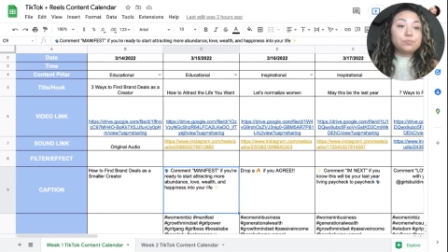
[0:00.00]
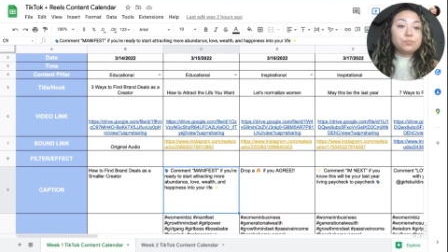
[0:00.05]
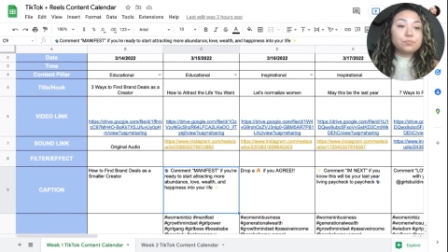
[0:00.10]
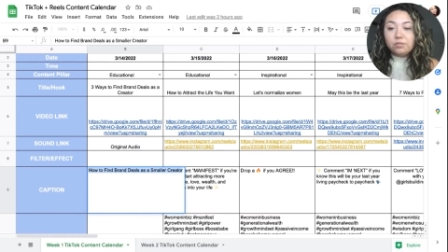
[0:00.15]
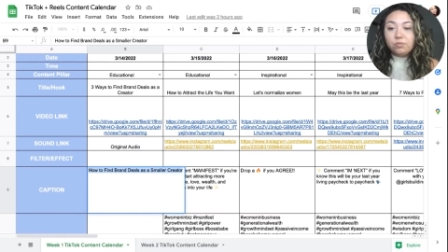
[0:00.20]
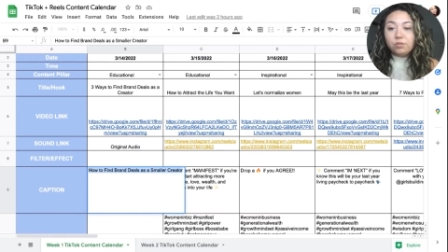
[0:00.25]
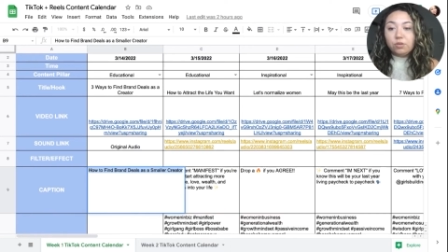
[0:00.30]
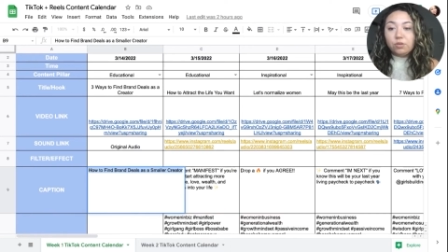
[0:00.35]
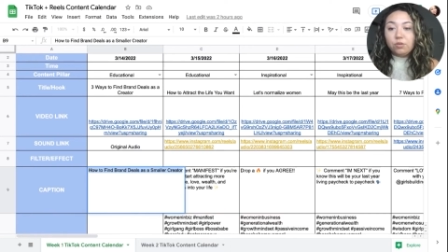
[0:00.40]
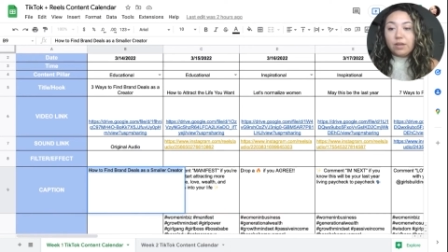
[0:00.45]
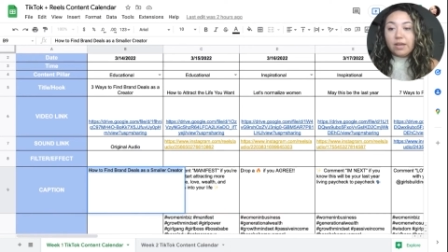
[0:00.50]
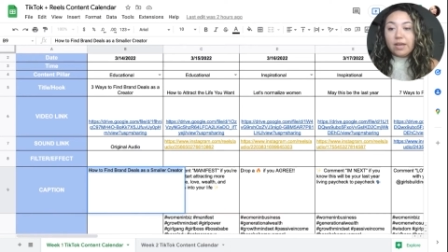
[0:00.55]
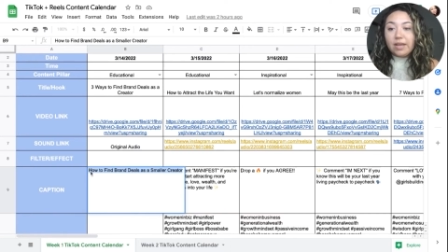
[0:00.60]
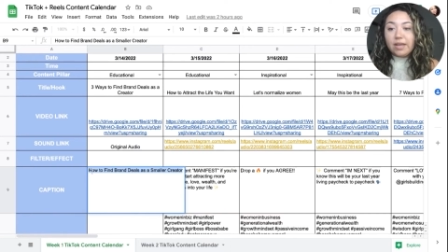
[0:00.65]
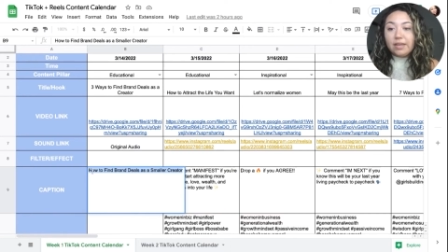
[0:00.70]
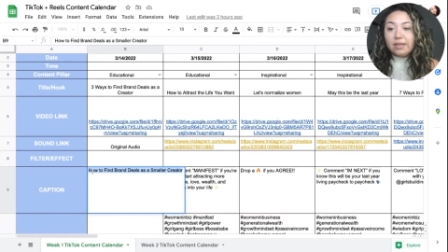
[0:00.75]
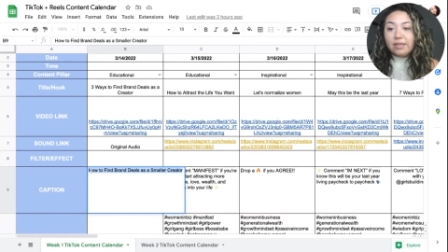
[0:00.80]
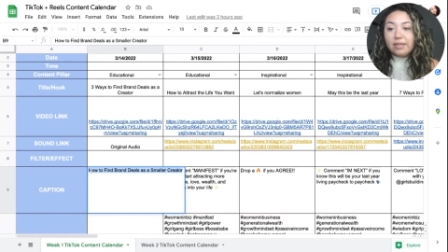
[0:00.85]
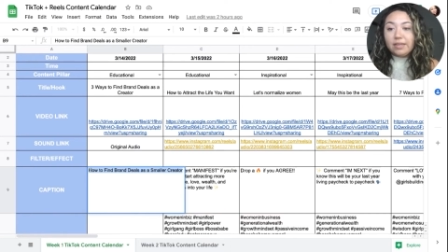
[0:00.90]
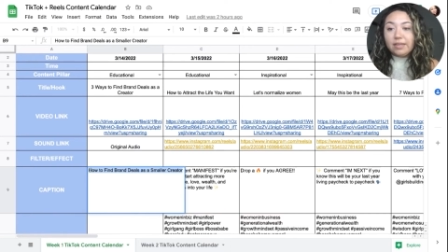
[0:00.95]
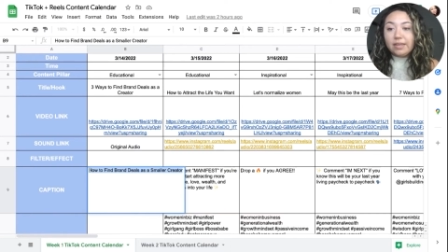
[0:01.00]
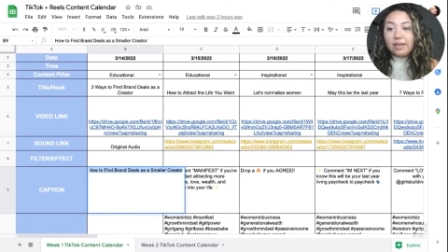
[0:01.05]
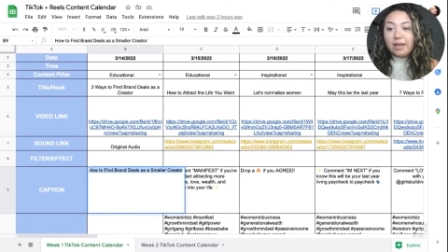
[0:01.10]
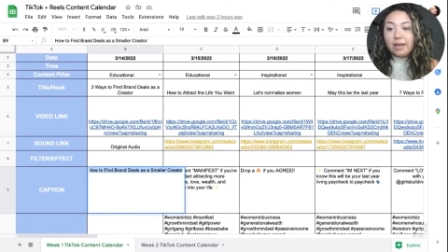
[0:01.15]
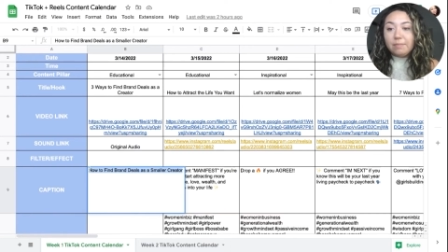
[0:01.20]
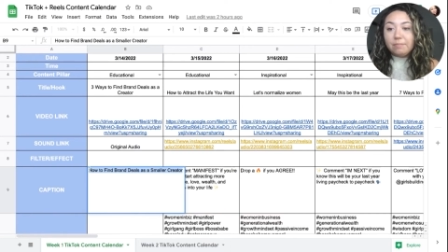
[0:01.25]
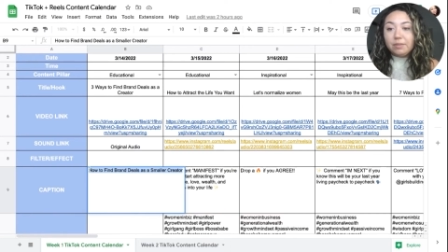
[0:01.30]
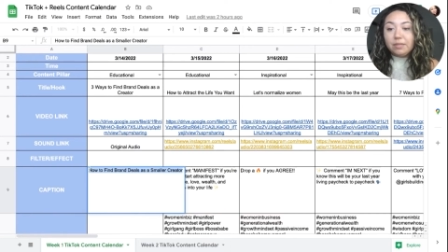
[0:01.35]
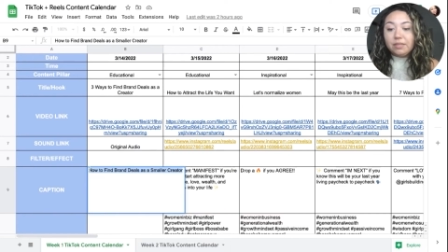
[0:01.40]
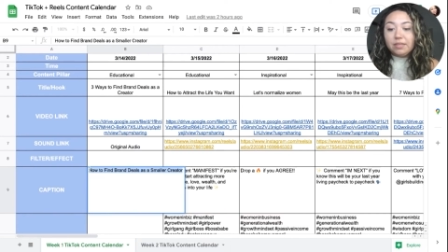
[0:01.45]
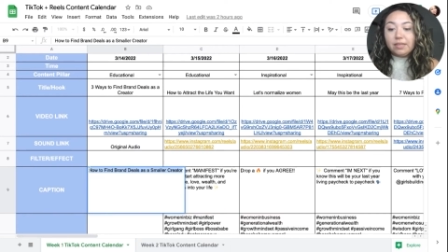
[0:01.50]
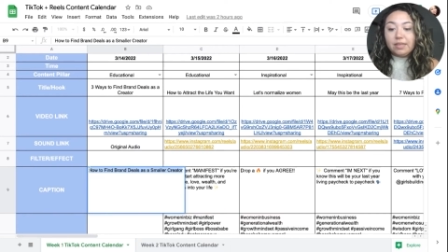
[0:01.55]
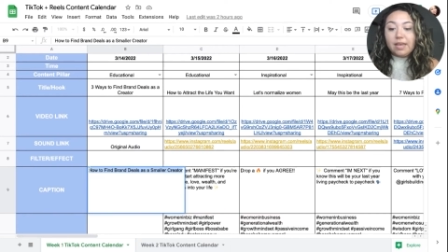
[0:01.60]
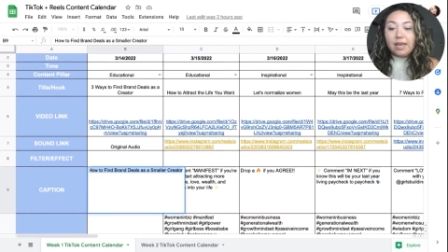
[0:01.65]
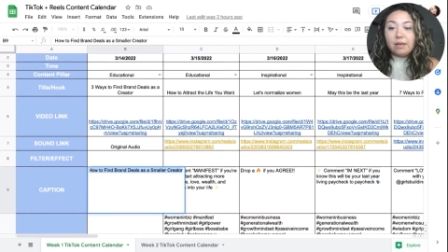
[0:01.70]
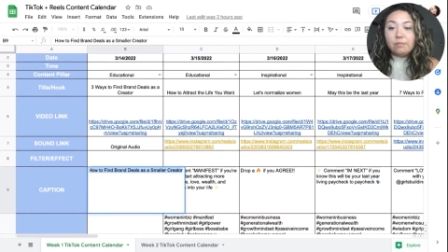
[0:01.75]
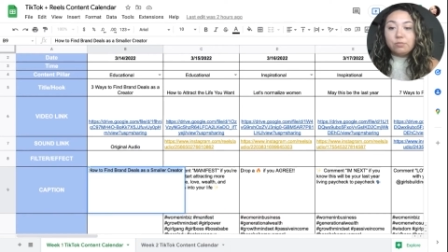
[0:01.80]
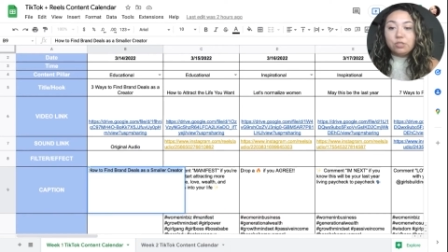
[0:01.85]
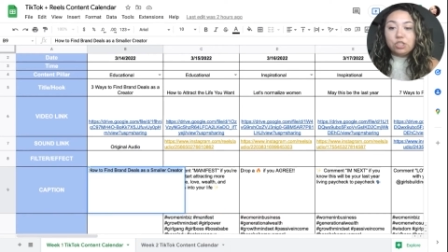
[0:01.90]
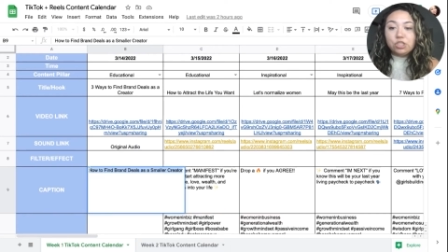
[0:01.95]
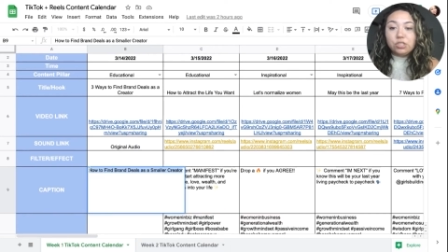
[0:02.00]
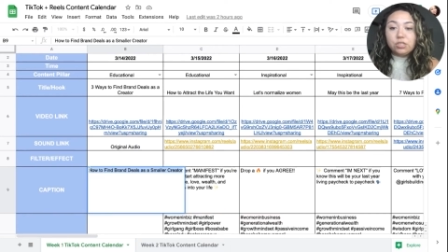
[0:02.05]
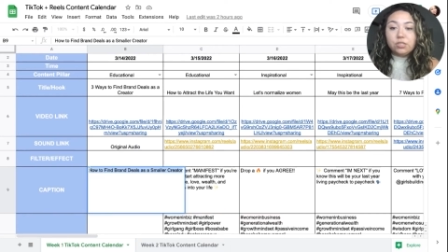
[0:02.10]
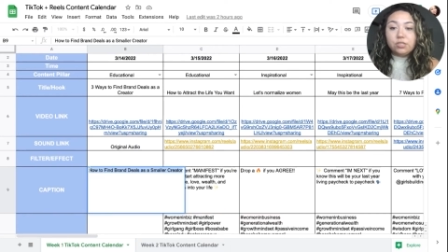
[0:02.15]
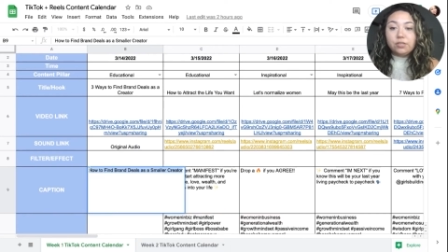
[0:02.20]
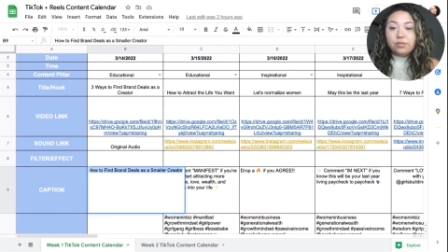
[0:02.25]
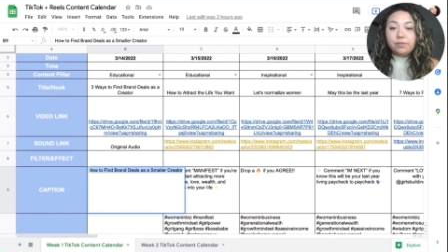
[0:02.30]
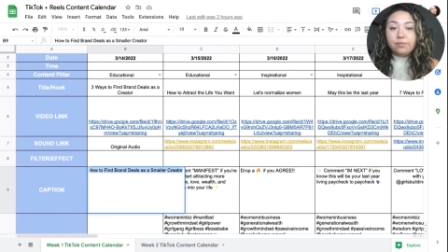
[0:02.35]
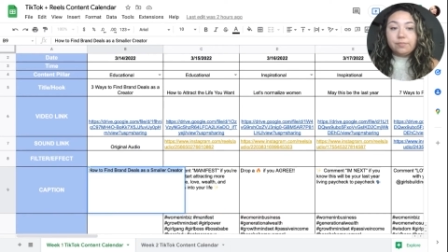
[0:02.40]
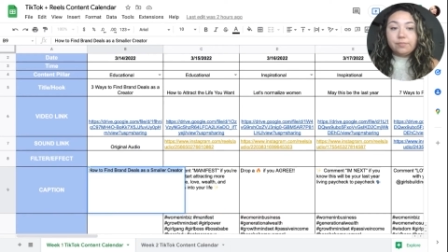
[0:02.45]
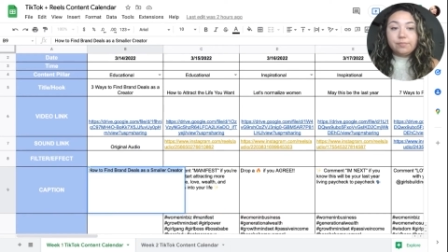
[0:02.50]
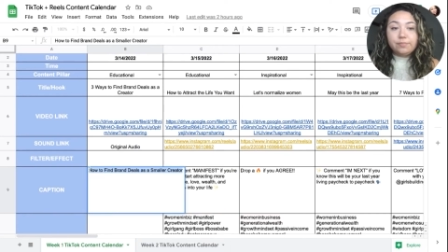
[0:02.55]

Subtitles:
So I'm gonna go ahead and copy the caption.